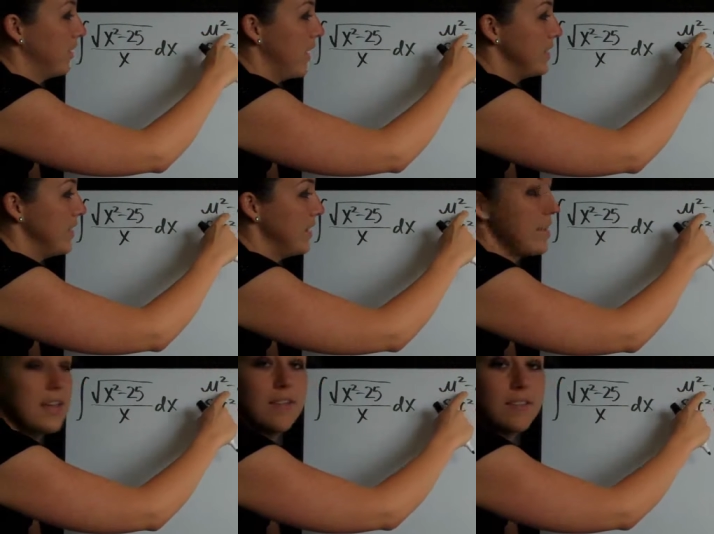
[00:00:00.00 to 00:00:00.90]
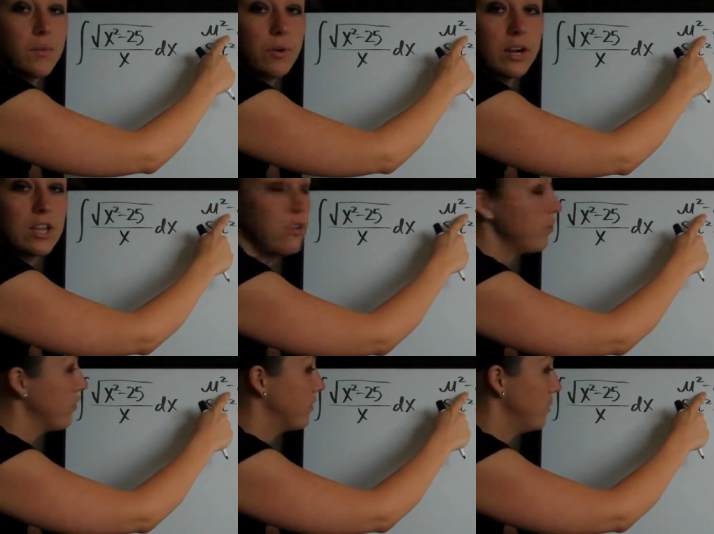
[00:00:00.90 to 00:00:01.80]
identity is that we're going to use for
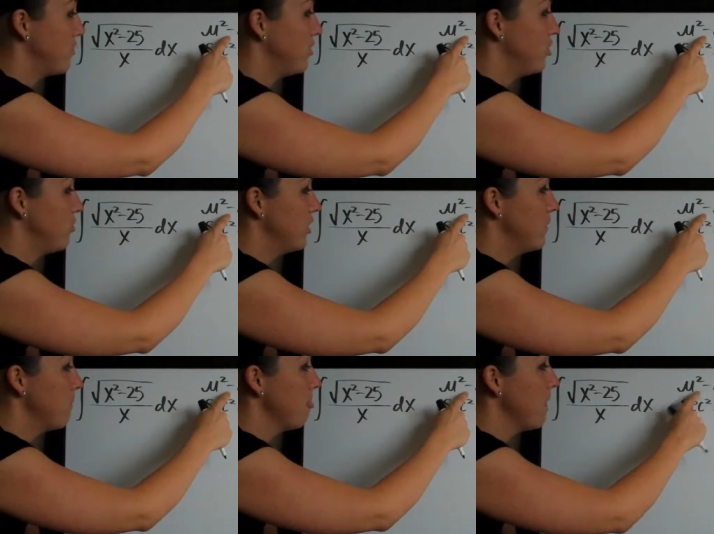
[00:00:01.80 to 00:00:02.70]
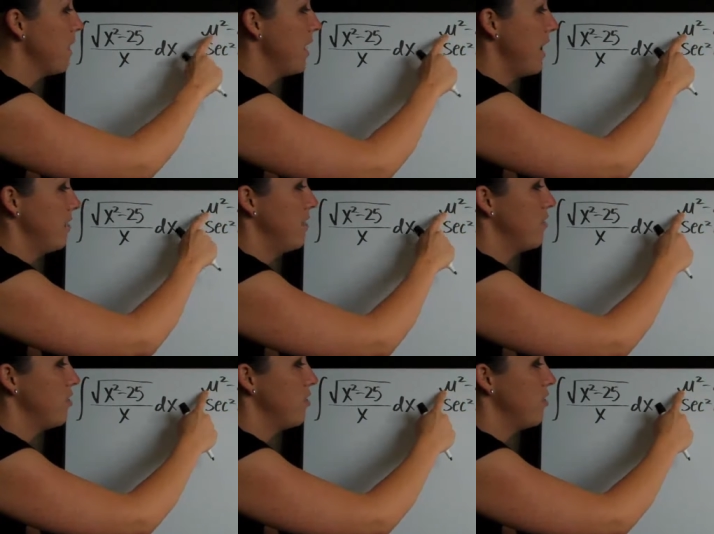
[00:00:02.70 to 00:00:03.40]
substitution. And since